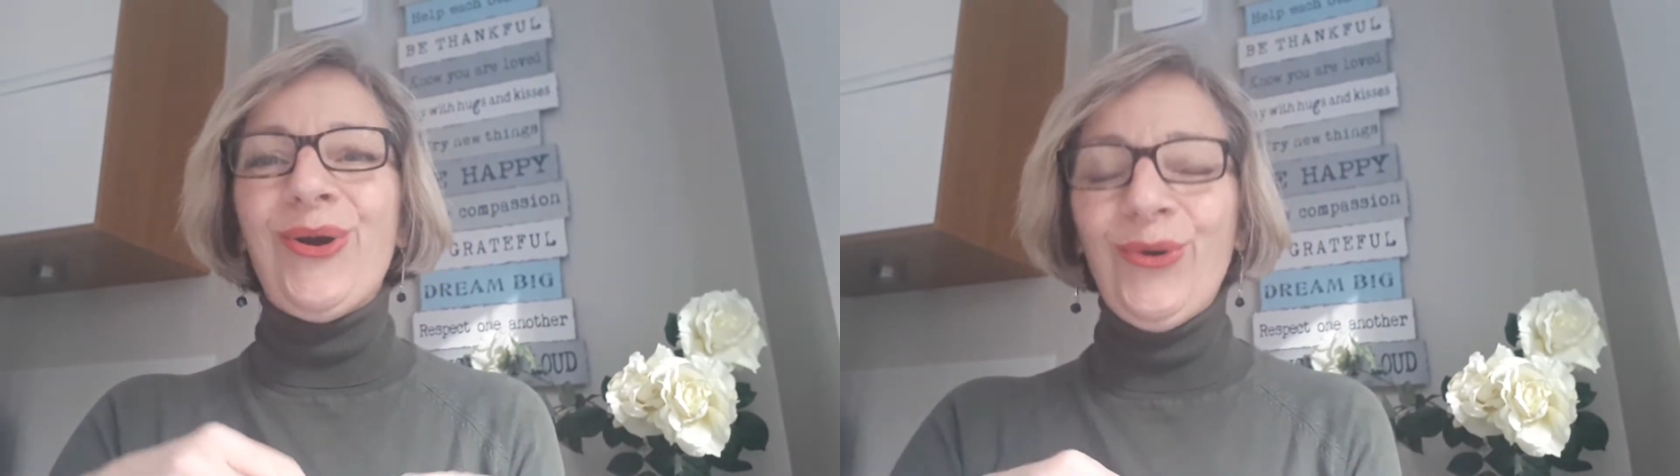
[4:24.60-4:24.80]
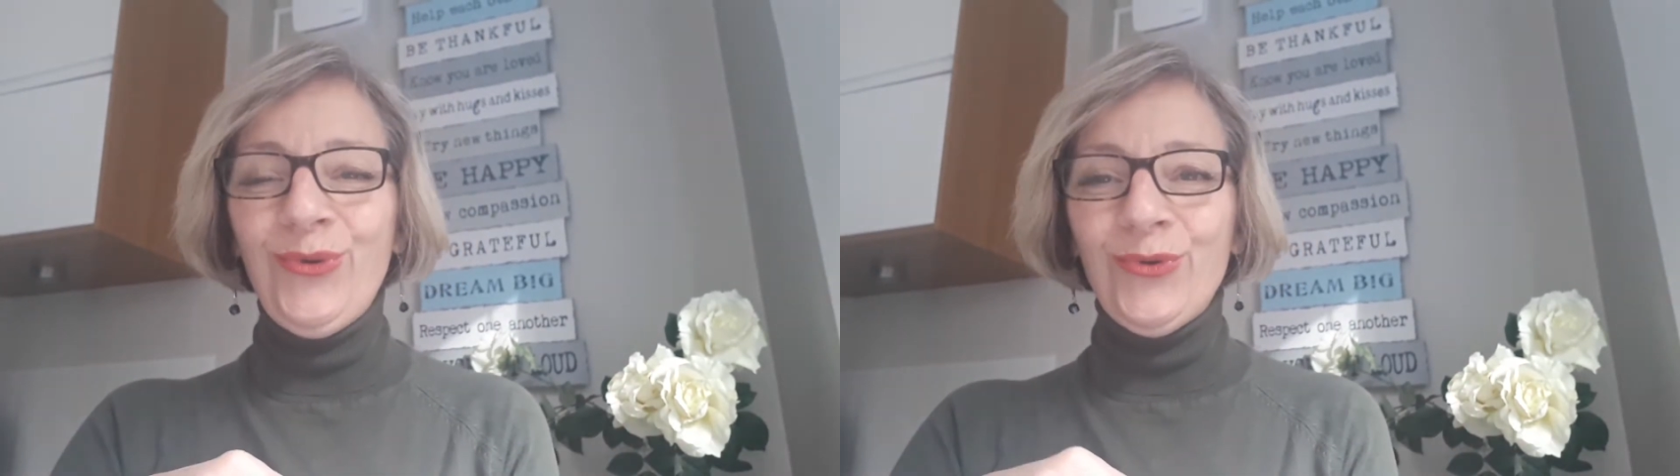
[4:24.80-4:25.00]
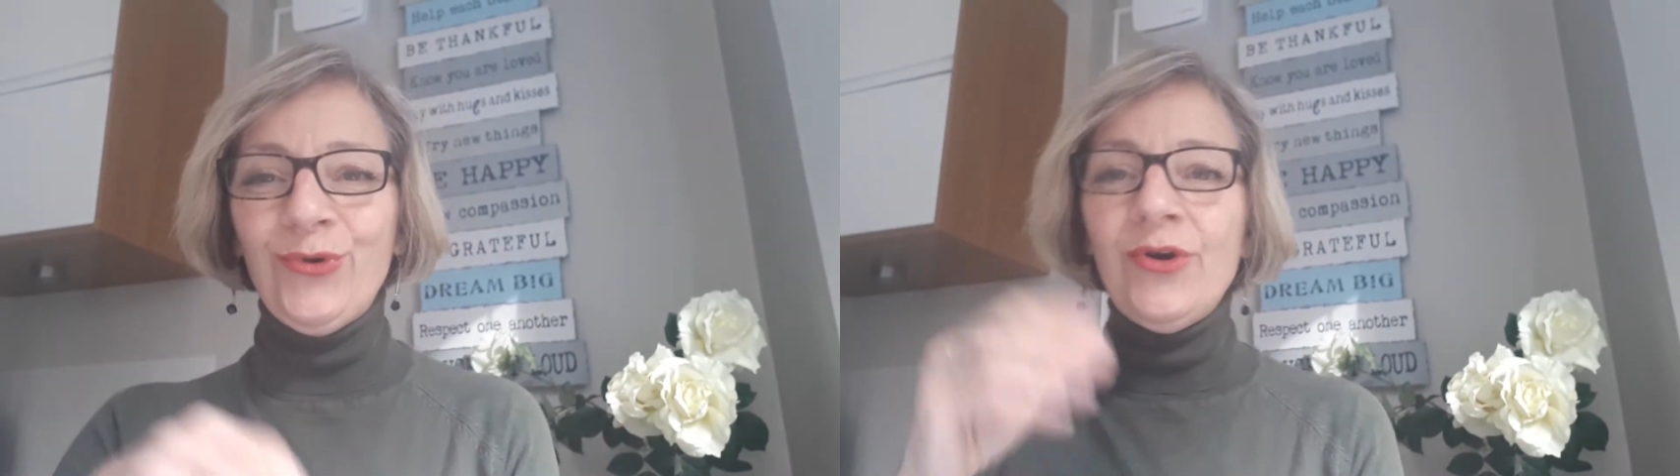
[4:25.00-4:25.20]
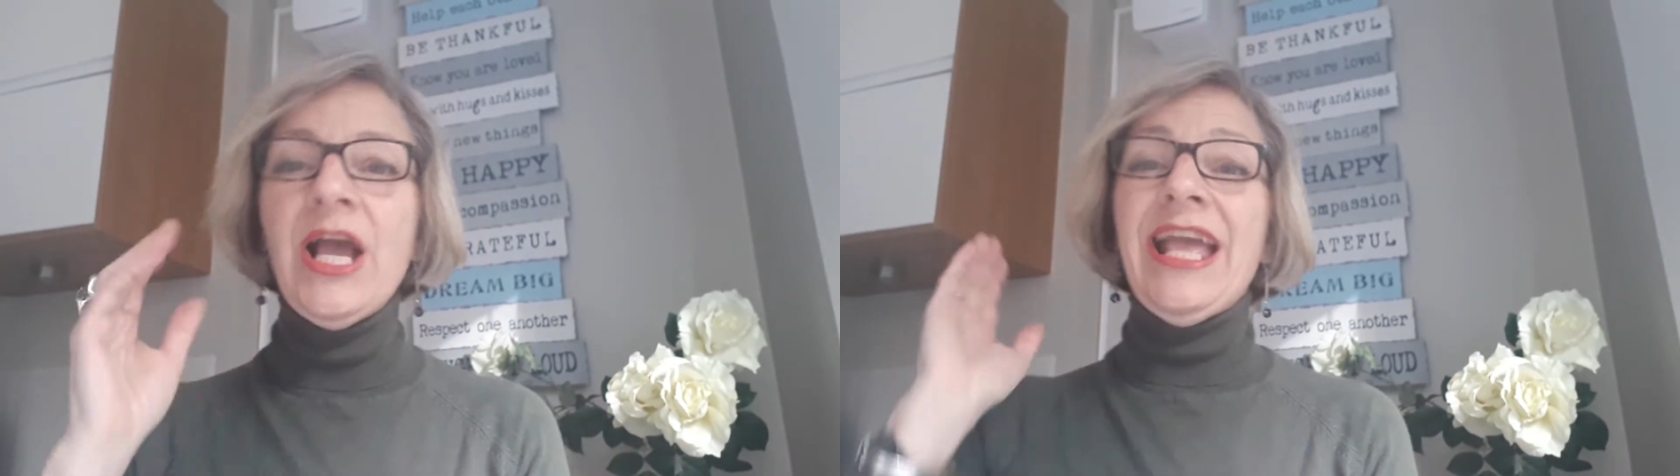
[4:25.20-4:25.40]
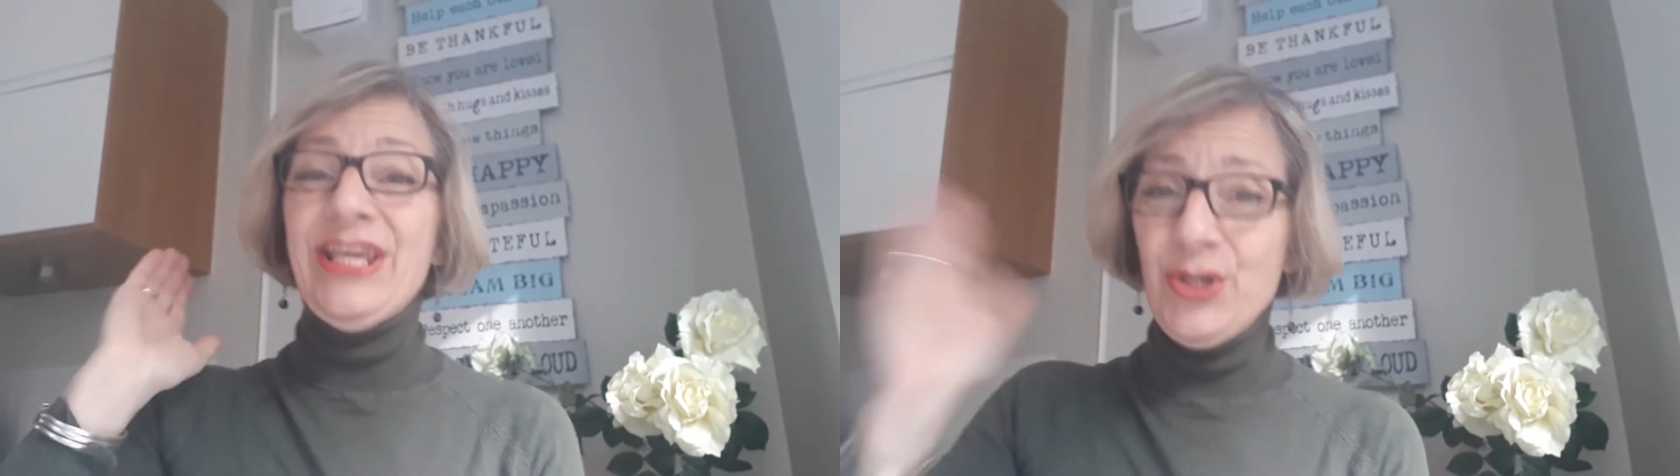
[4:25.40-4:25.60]
or
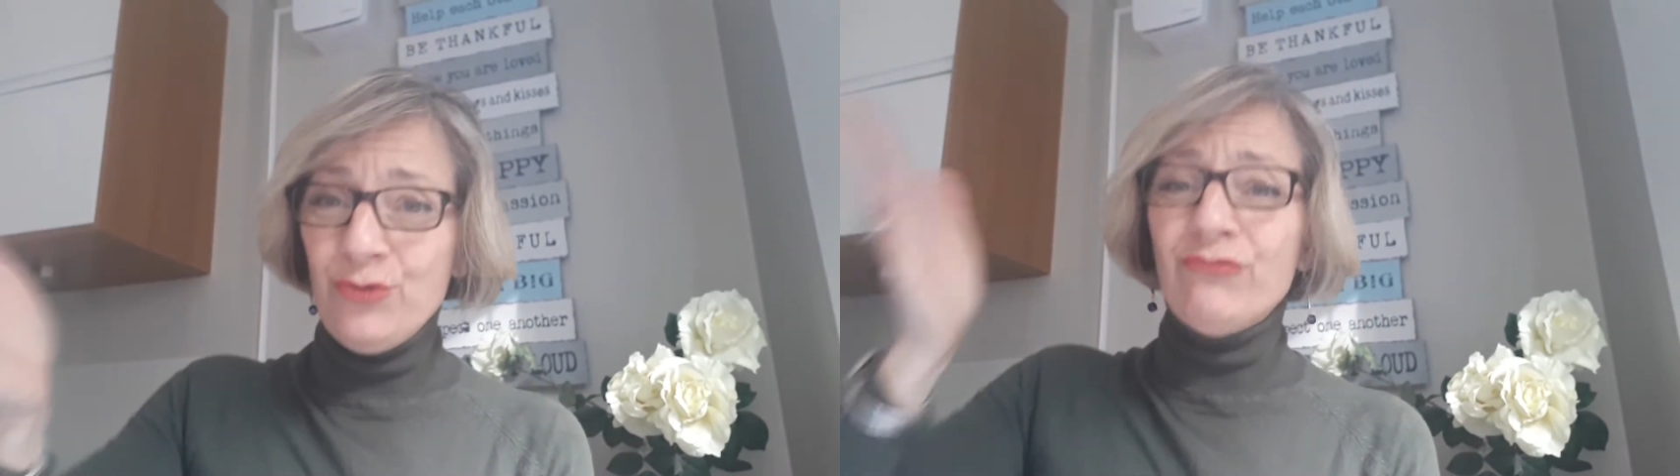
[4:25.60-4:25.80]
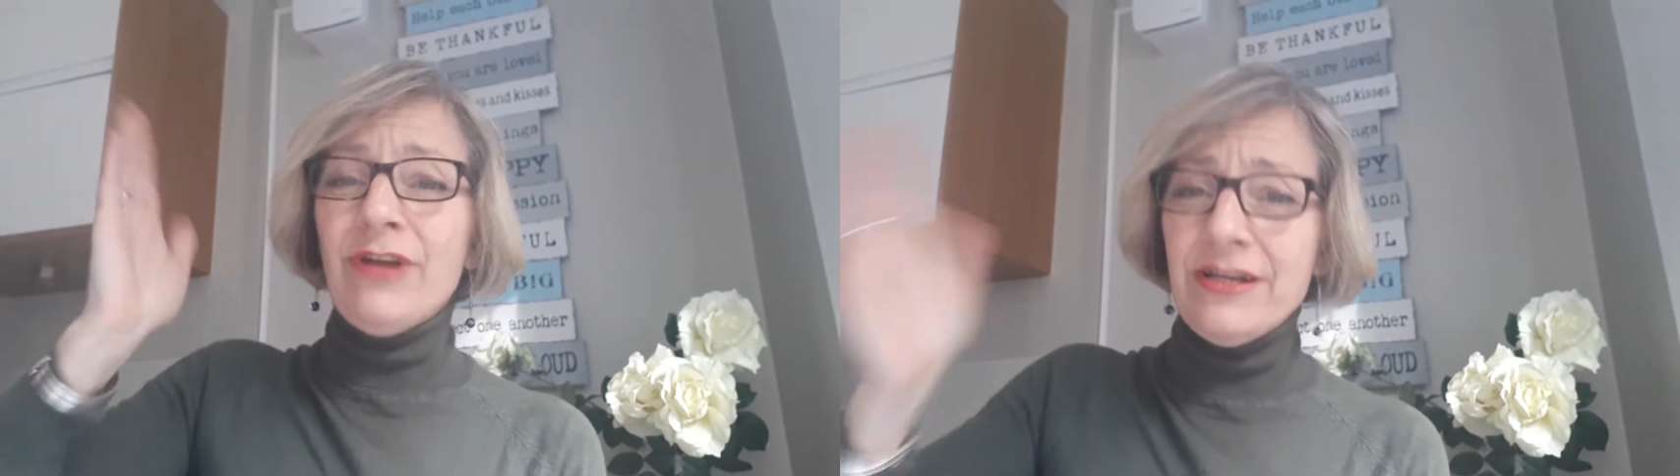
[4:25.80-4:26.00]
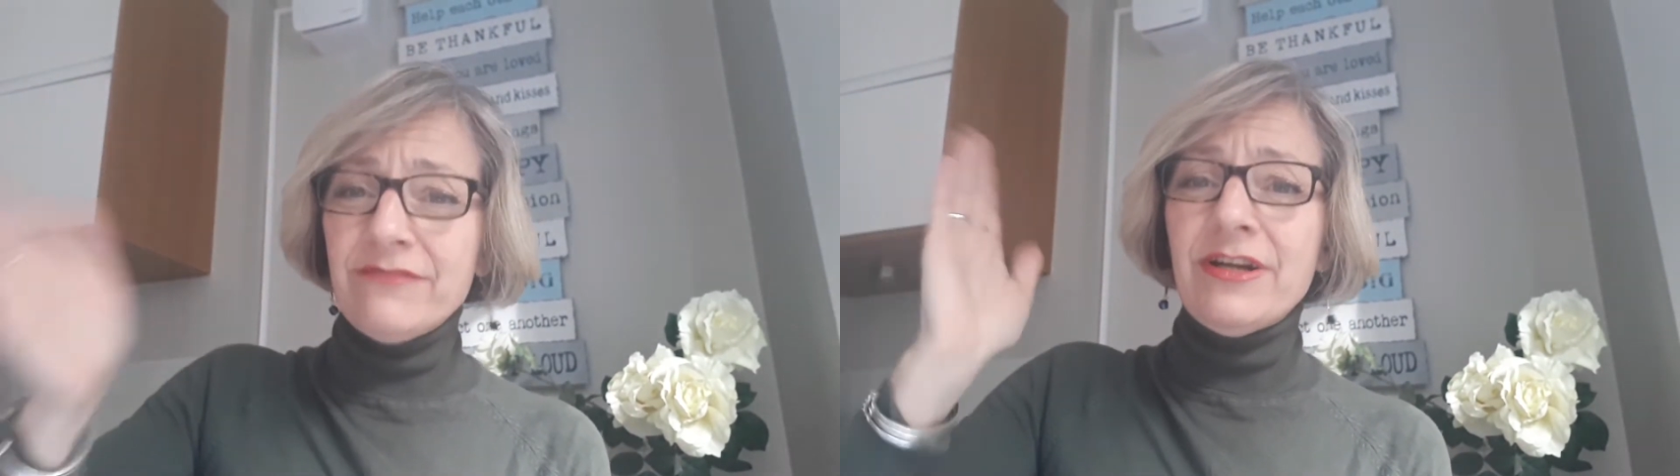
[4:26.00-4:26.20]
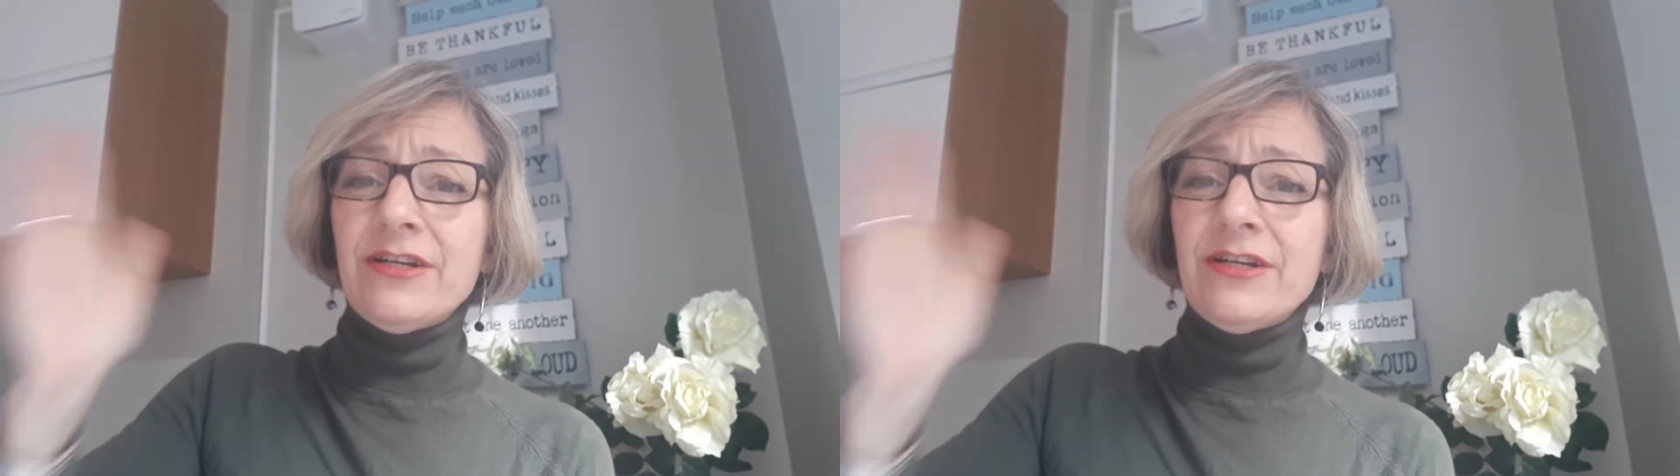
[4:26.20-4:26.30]
you run and run